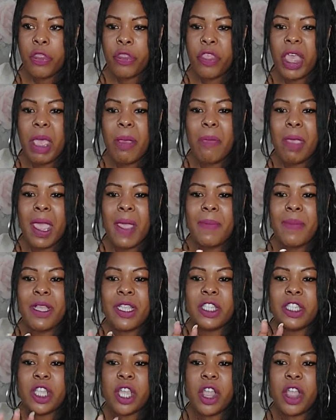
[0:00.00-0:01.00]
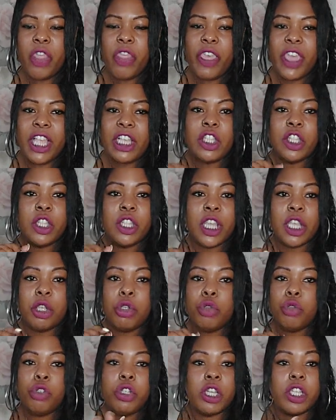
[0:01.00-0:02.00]
There may be certain things that
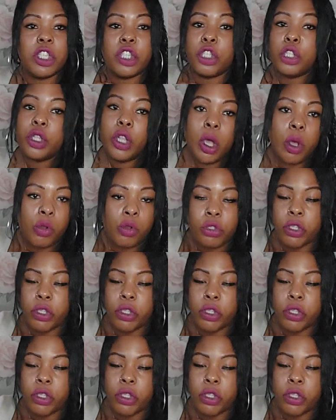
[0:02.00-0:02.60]
you just know.